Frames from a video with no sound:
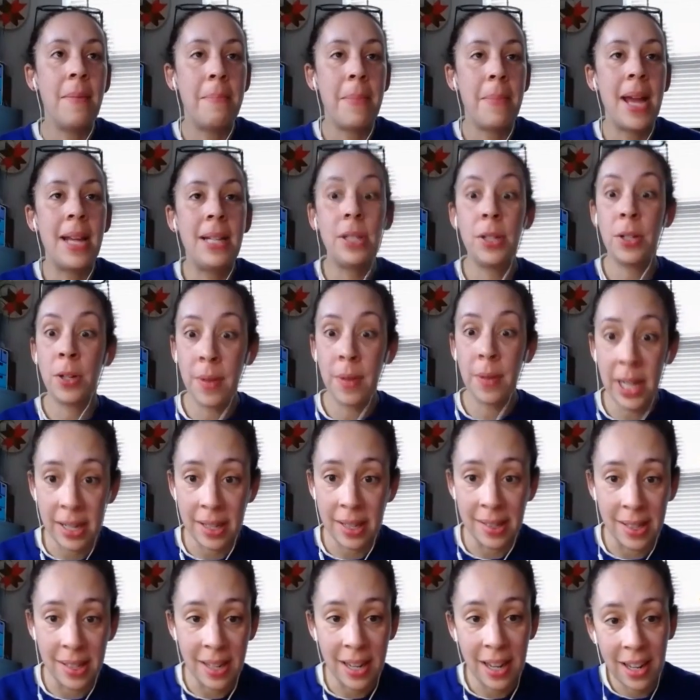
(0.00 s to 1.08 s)
My degree
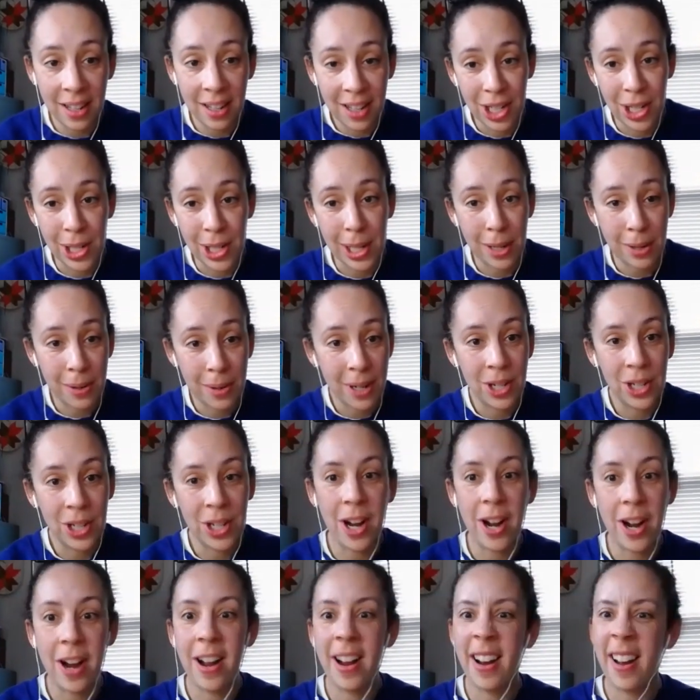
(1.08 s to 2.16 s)
is in English
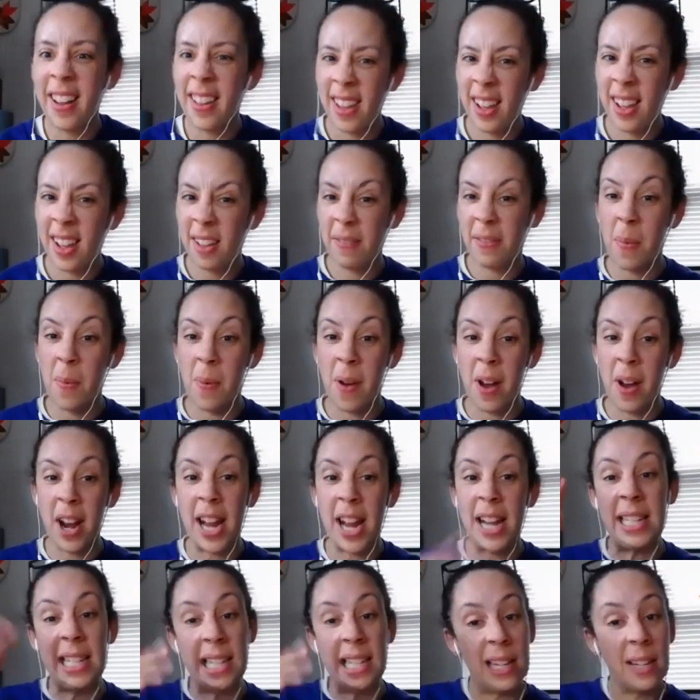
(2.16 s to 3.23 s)
literature, and I think of what
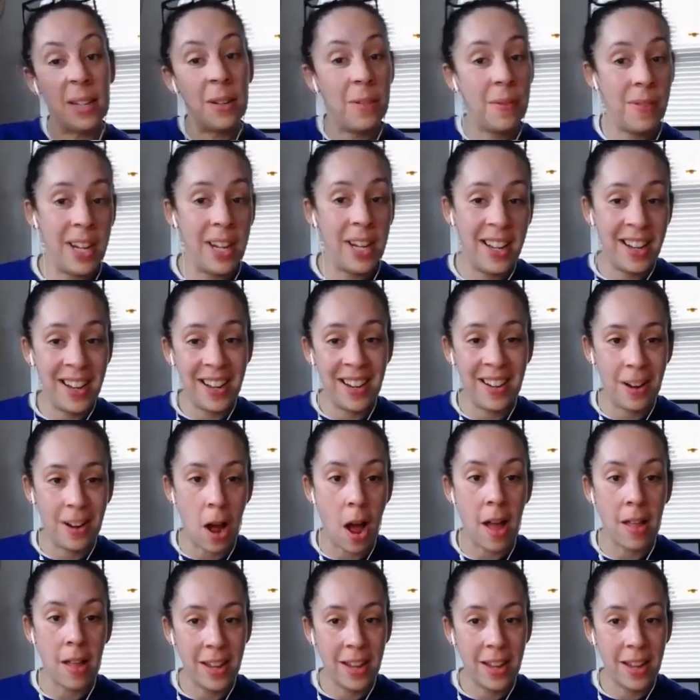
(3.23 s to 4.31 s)
I didn't read in
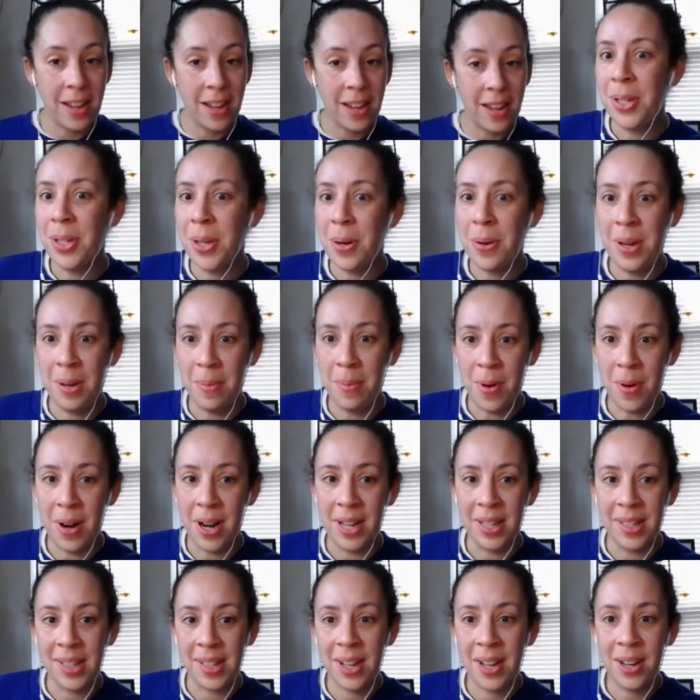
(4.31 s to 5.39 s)
college Toni
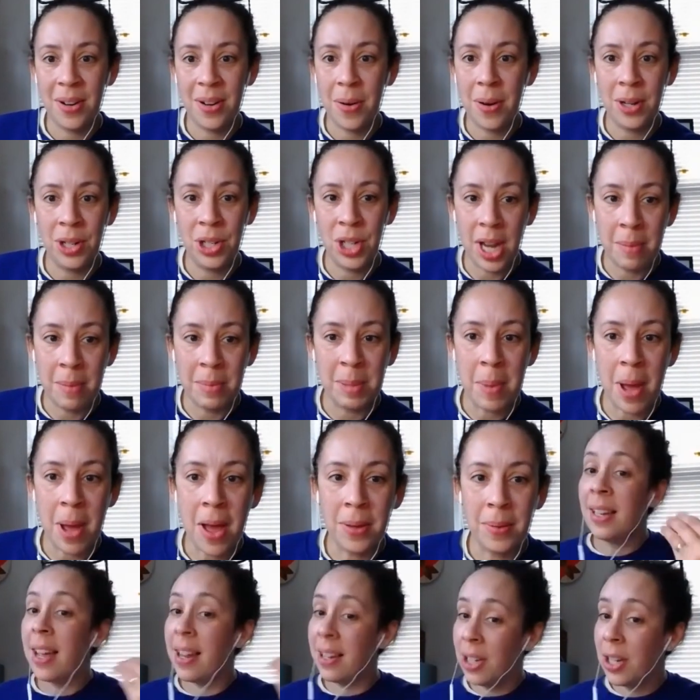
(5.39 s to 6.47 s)
Morrison or James
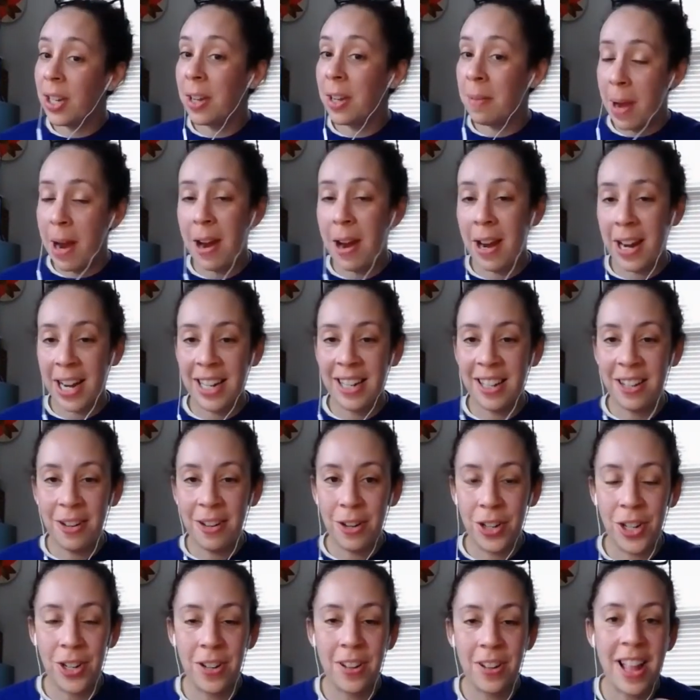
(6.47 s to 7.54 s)
Baldwin. I took American
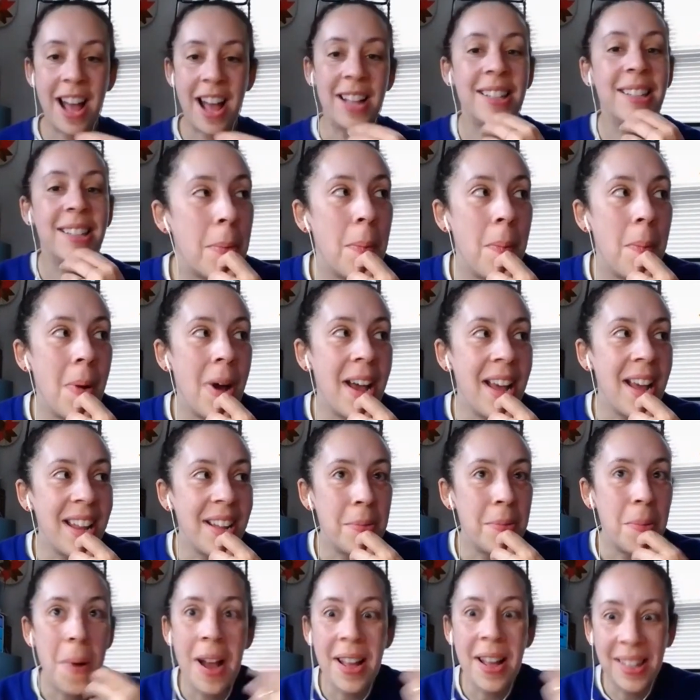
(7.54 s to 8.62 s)
literature classes. What
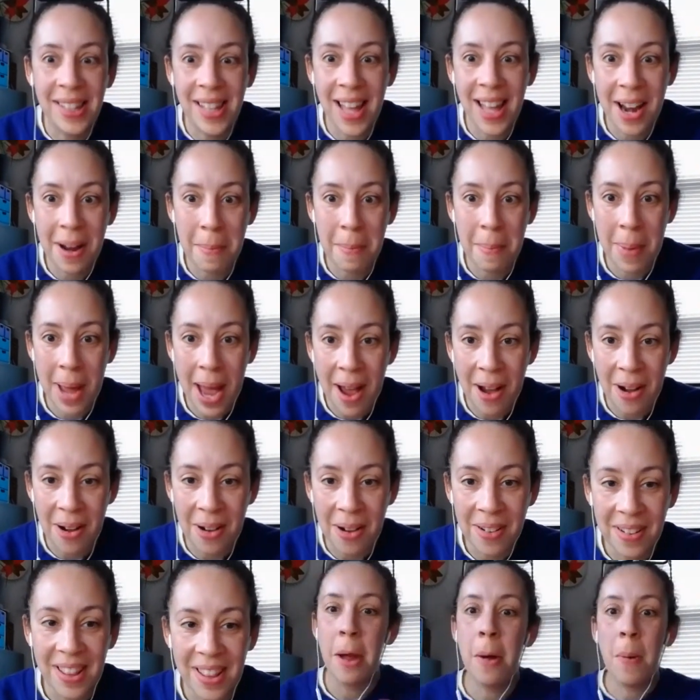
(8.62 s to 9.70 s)
was that
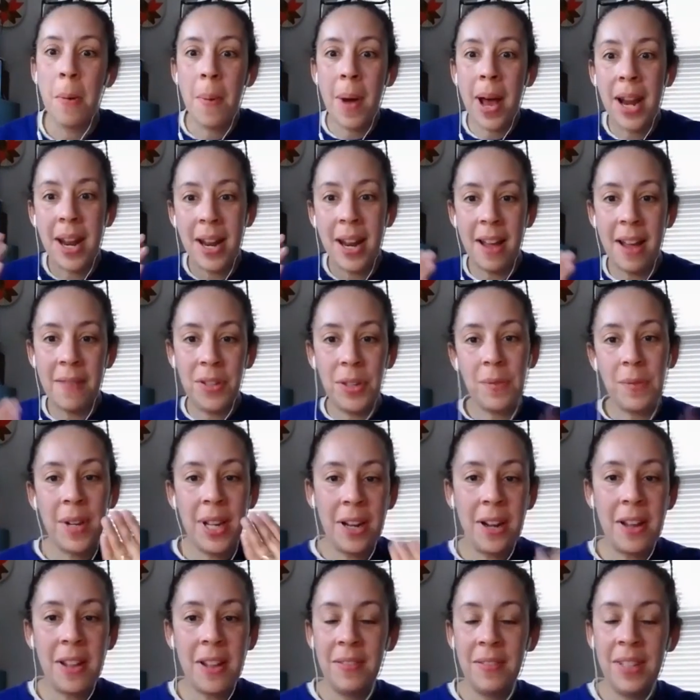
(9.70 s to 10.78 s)
about? why did I have to read
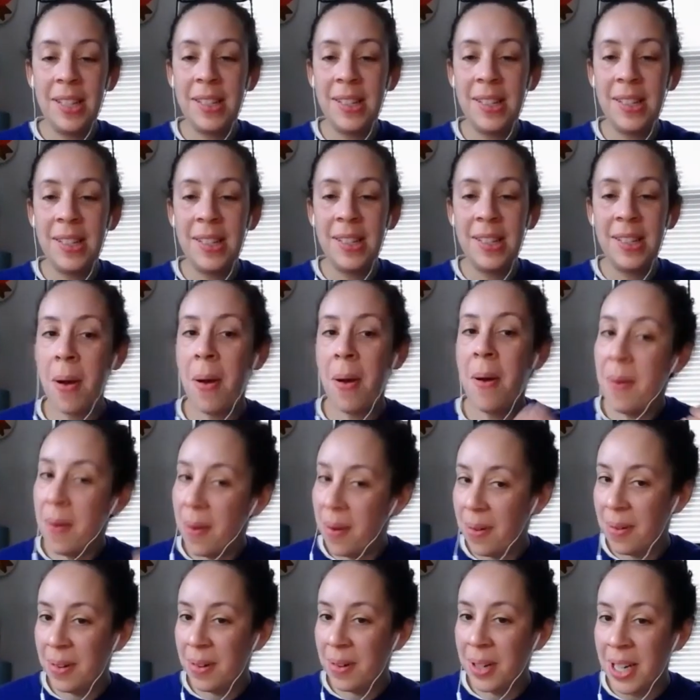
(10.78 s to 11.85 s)
all of these on my
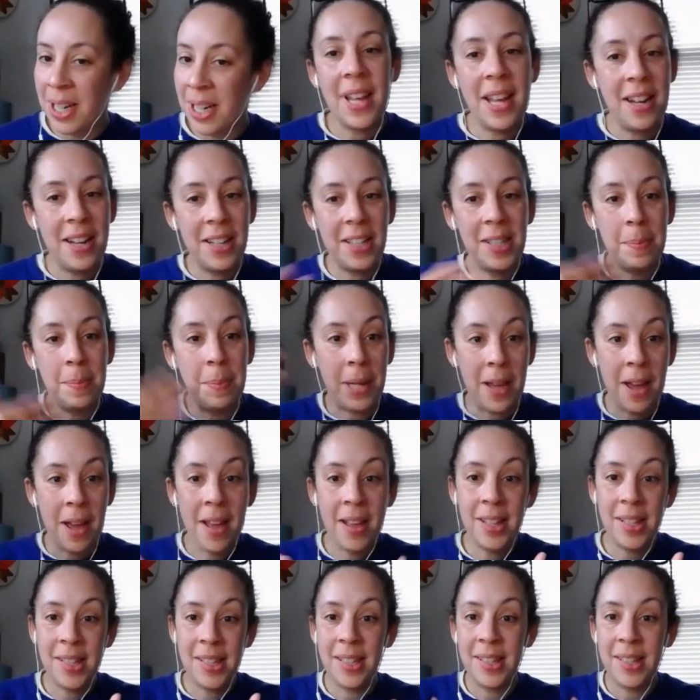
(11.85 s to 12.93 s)
own? And it's
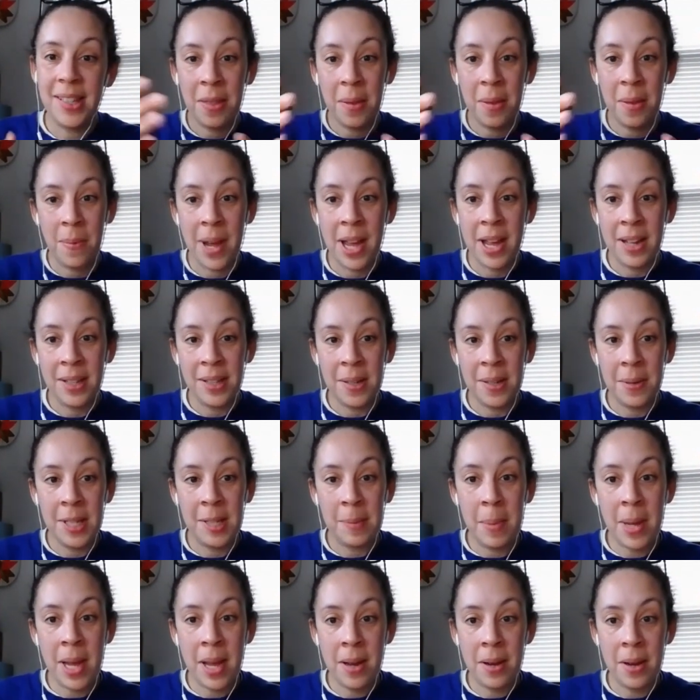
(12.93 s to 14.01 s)
because it's the way it's always
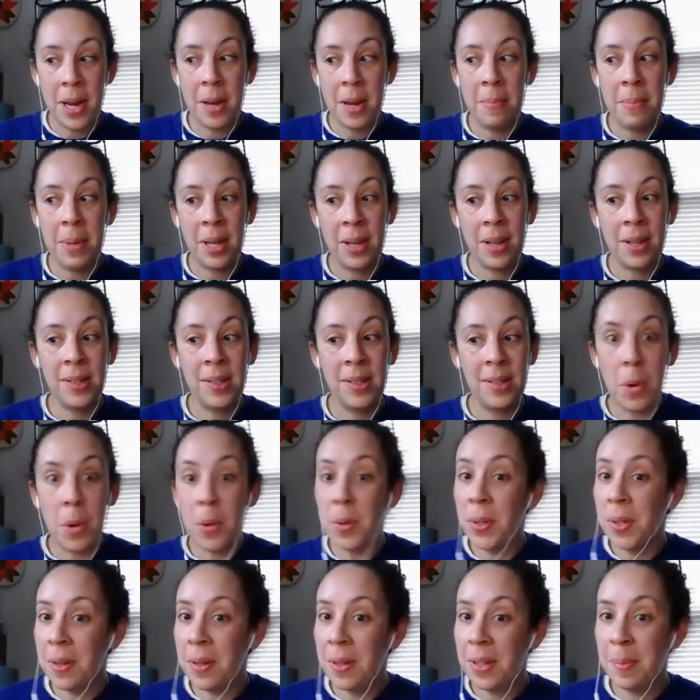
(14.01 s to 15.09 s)
been, and because
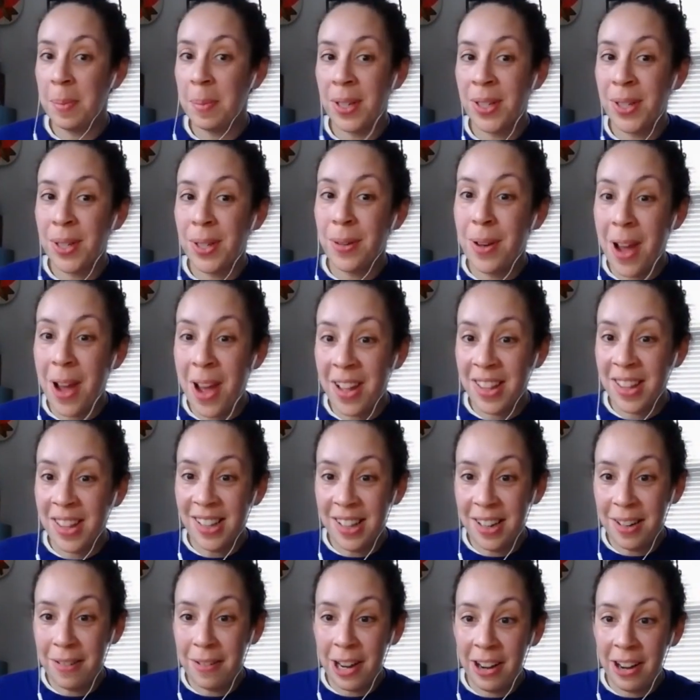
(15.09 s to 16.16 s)
most of those books are not in the
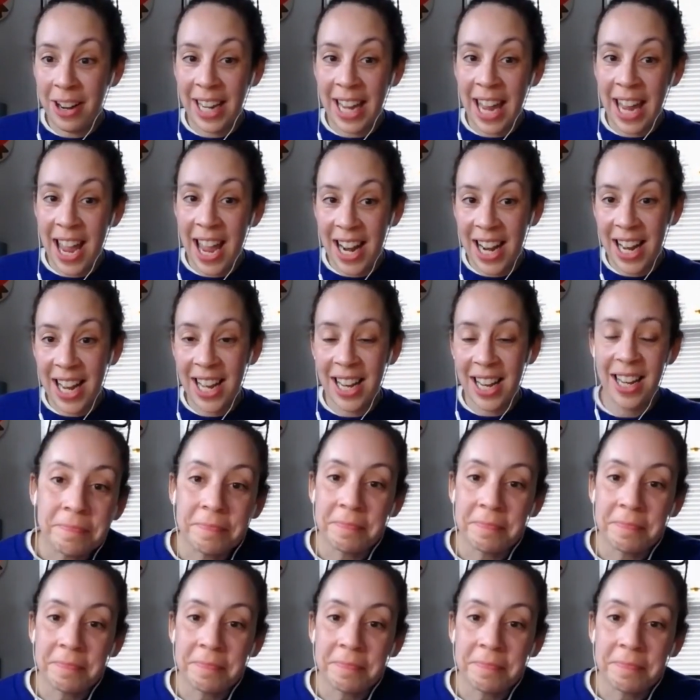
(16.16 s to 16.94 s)
literary canon.